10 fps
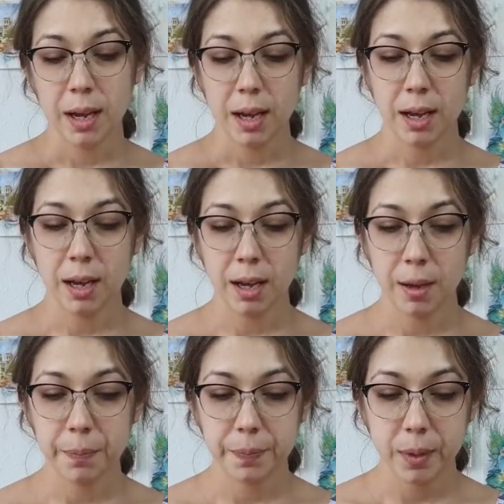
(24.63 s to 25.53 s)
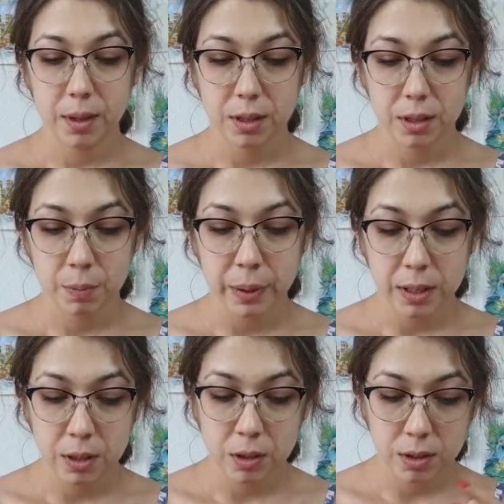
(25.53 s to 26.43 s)

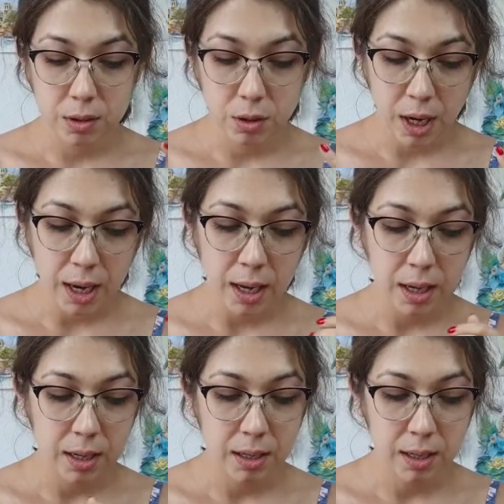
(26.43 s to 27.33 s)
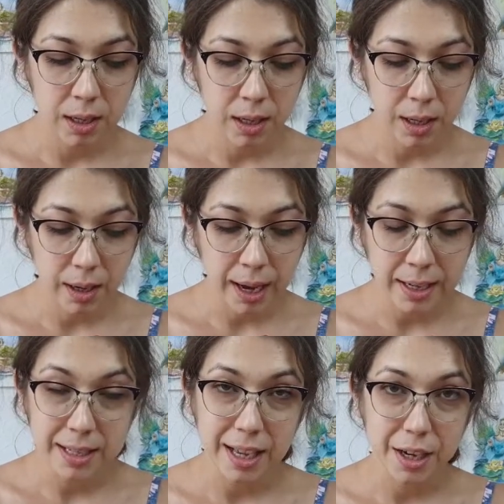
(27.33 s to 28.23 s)
But today I
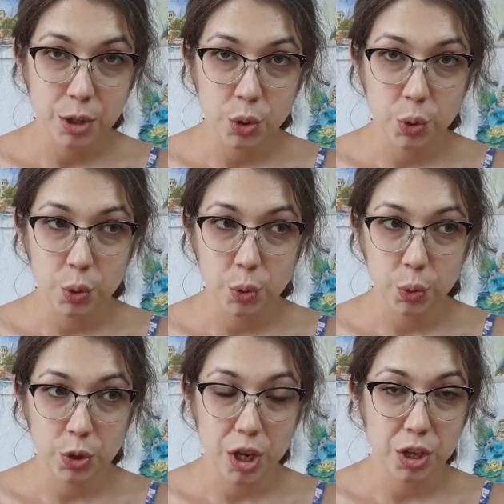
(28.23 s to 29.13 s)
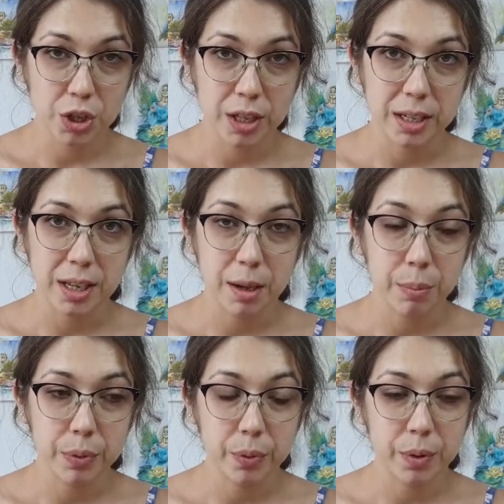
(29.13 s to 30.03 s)
decided to change things
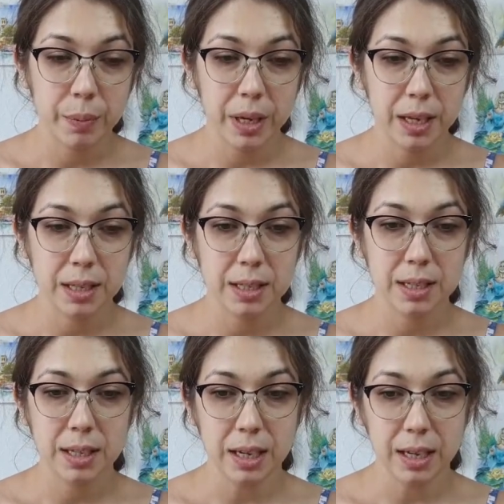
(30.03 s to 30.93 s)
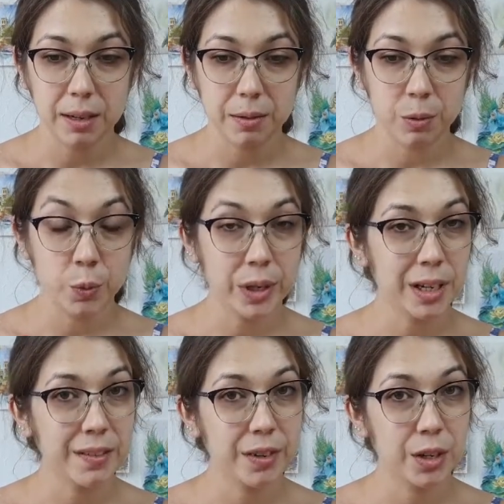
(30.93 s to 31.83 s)
up because we're
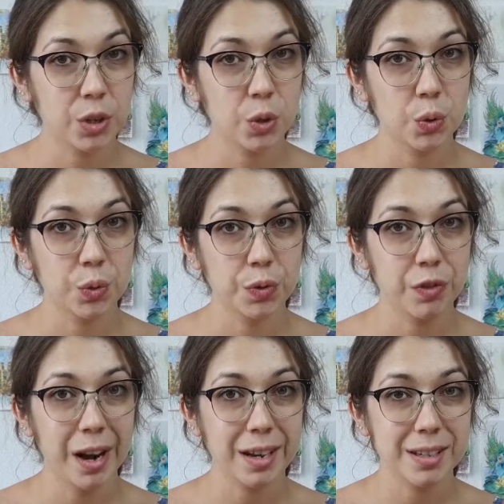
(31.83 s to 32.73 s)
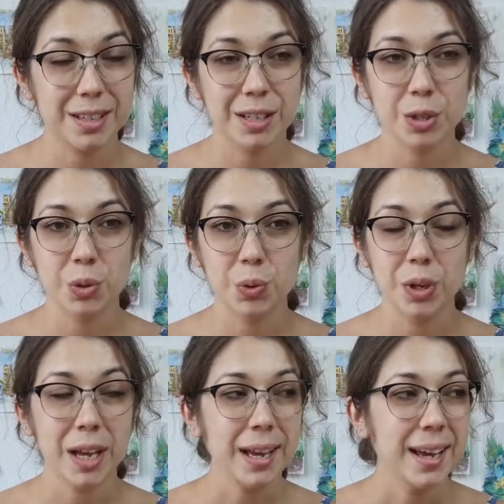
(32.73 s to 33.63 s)
leaving to France
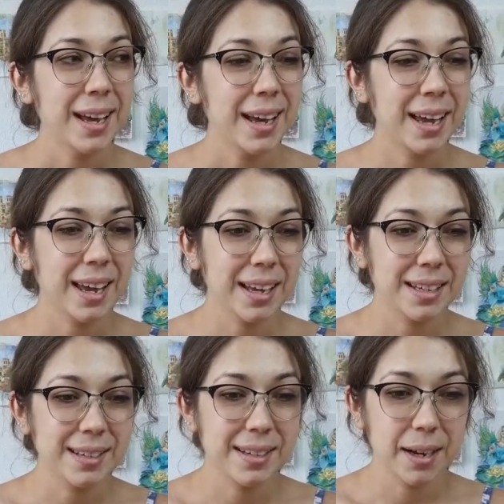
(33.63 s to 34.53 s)
soon, and